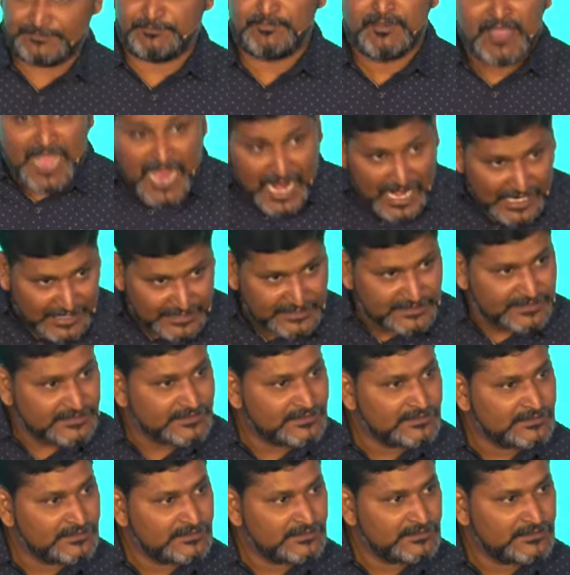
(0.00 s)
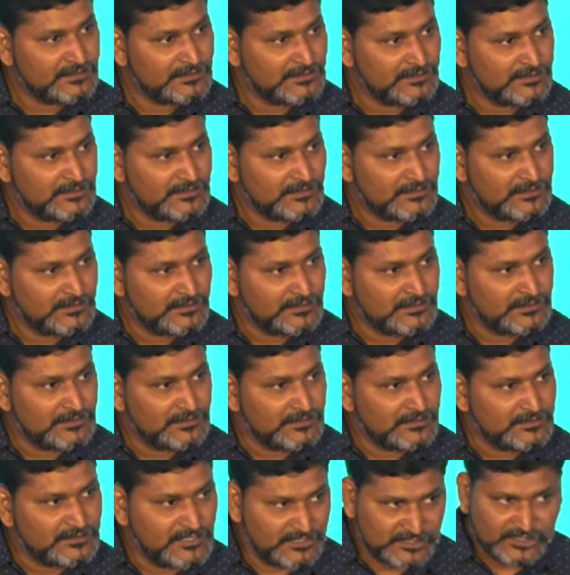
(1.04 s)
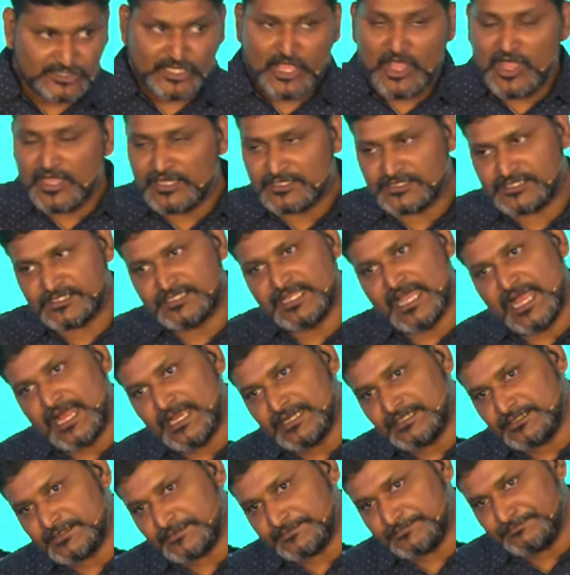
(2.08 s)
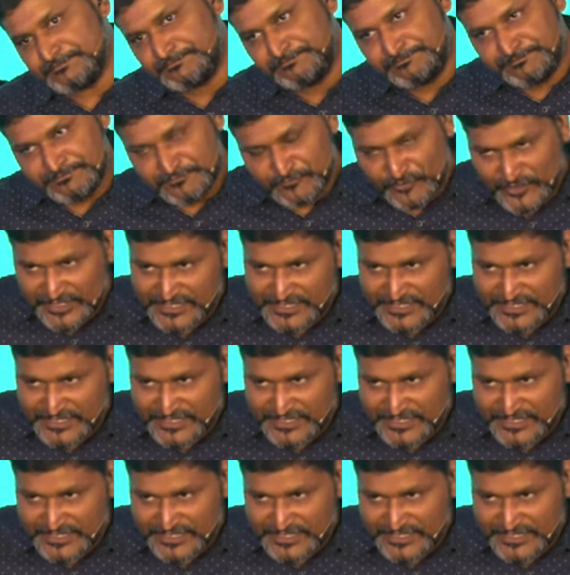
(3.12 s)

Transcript: that part. The songs that